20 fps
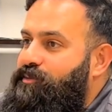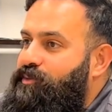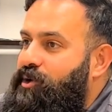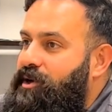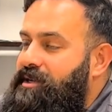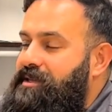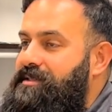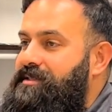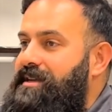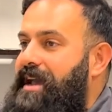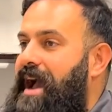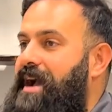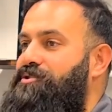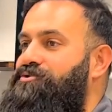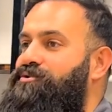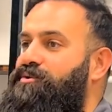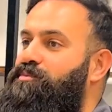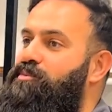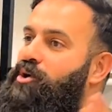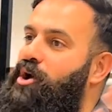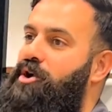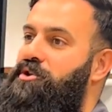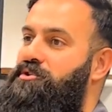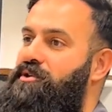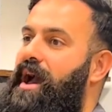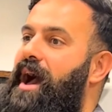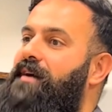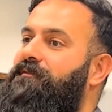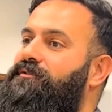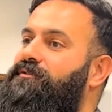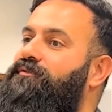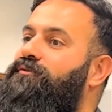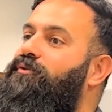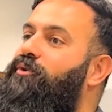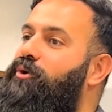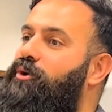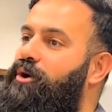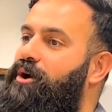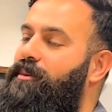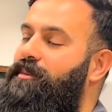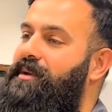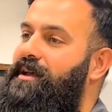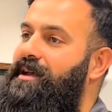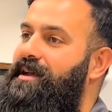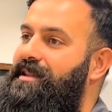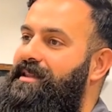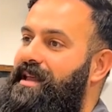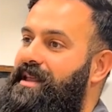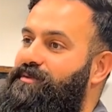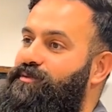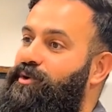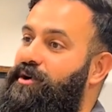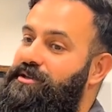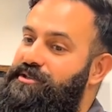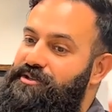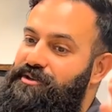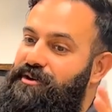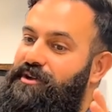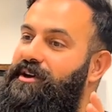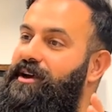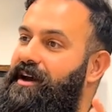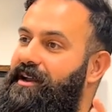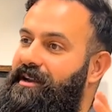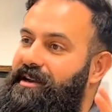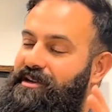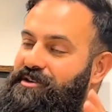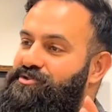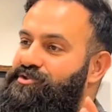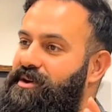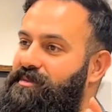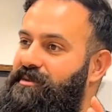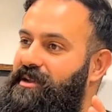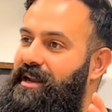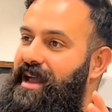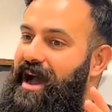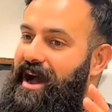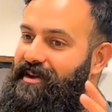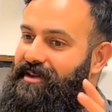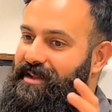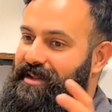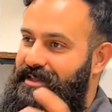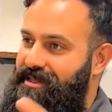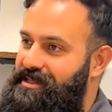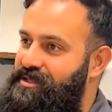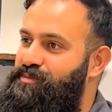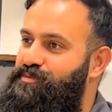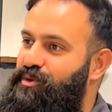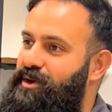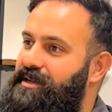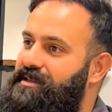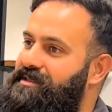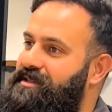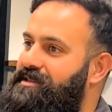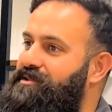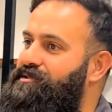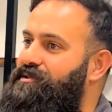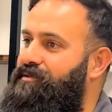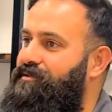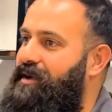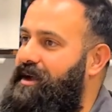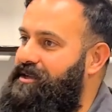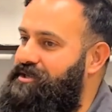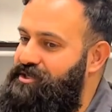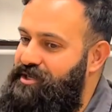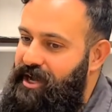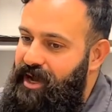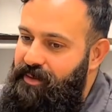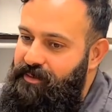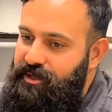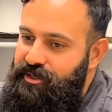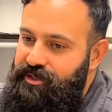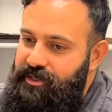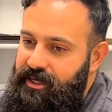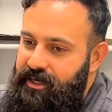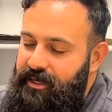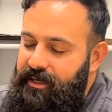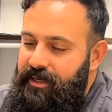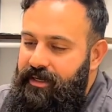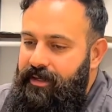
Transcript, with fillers: What is the actual part you have to form that once you cut it and trimmed it out, it springs into the yeah. right geometry?